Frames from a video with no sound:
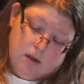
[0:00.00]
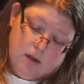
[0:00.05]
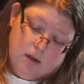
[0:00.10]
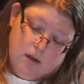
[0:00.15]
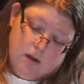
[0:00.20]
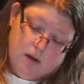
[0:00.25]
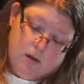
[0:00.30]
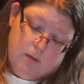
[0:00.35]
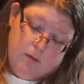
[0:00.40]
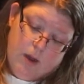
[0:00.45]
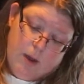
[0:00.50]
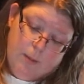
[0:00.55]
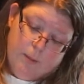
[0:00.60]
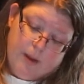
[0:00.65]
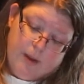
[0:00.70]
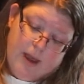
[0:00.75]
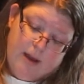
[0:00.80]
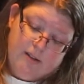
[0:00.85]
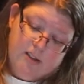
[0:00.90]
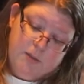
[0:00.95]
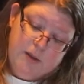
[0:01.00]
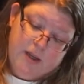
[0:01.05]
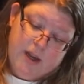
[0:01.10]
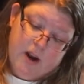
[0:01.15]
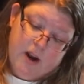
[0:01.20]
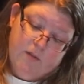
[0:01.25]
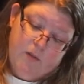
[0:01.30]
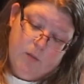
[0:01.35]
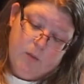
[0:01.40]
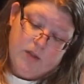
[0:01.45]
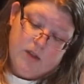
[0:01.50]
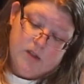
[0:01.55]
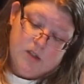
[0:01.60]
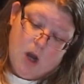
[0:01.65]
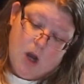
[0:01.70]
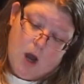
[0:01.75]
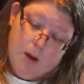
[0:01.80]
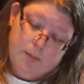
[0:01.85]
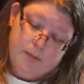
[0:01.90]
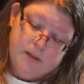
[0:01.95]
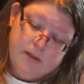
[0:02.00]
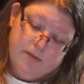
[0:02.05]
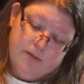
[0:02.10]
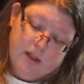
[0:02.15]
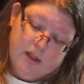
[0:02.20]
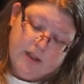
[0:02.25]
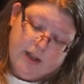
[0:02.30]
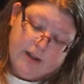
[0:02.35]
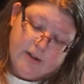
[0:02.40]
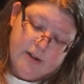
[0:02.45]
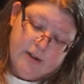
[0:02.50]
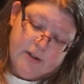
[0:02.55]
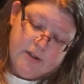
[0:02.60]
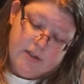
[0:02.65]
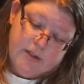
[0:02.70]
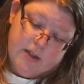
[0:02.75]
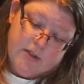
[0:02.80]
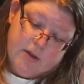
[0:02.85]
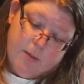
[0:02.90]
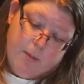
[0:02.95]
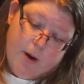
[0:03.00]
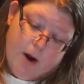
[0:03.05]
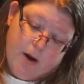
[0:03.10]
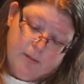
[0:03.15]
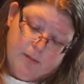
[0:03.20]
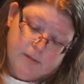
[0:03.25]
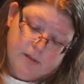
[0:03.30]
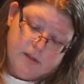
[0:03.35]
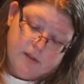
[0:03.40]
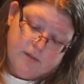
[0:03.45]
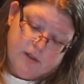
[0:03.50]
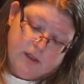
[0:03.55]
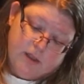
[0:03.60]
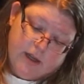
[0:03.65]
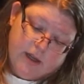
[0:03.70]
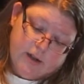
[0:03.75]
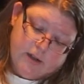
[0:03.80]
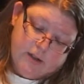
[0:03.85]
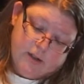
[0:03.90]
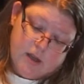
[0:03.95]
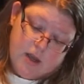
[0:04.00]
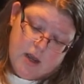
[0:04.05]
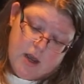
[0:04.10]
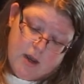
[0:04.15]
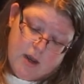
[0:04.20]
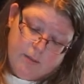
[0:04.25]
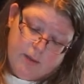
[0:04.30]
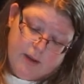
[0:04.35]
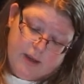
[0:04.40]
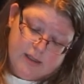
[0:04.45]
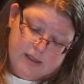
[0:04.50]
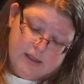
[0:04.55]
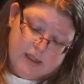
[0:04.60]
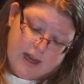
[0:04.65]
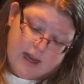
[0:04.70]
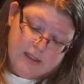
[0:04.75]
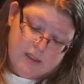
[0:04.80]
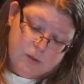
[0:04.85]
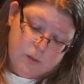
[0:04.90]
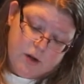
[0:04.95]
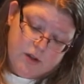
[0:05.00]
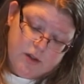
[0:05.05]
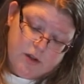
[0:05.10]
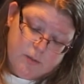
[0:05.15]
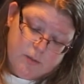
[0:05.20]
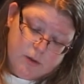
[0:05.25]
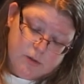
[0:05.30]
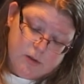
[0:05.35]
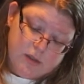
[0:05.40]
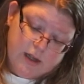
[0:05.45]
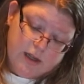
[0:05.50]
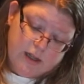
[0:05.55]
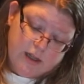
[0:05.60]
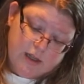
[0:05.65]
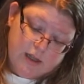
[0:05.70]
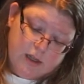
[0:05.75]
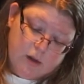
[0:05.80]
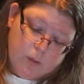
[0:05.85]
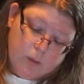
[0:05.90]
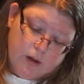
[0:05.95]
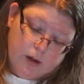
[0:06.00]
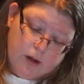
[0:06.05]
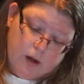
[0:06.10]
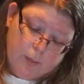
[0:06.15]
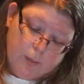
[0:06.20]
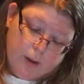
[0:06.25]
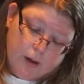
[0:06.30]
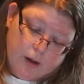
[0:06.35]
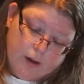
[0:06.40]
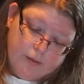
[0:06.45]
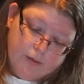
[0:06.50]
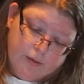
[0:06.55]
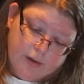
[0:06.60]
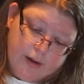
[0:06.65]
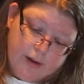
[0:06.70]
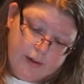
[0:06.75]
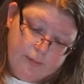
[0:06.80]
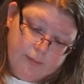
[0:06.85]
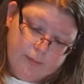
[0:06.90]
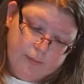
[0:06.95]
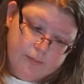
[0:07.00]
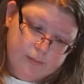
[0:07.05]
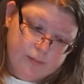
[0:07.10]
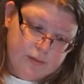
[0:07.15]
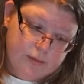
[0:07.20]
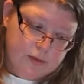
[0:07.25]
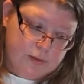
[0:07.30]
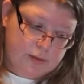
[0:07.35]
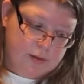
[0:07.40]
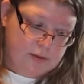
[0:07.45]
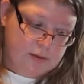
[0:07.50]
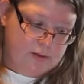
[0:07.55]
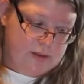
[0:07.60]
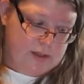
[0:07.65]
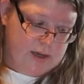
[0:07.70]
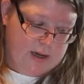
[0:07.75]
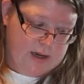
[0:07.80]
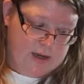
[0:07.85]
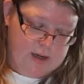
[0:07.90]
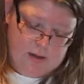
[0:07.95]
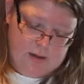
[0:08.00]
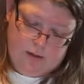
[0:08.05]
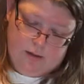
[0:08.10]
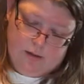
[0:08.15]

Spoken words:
you know, but you have to be careful with the tops of the letters and the bottoms of the letters, because that's where they're most likely going to want to come off, right? So here's that.